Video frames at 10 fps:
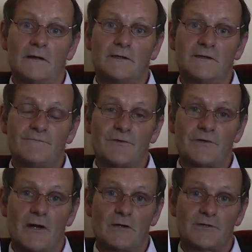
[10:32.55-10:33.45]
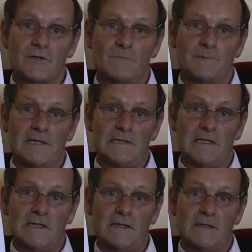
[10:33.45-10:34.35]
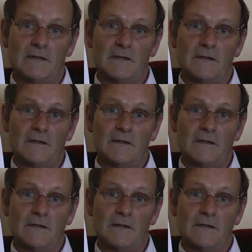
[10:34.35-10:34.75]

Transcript: on a different horse completely.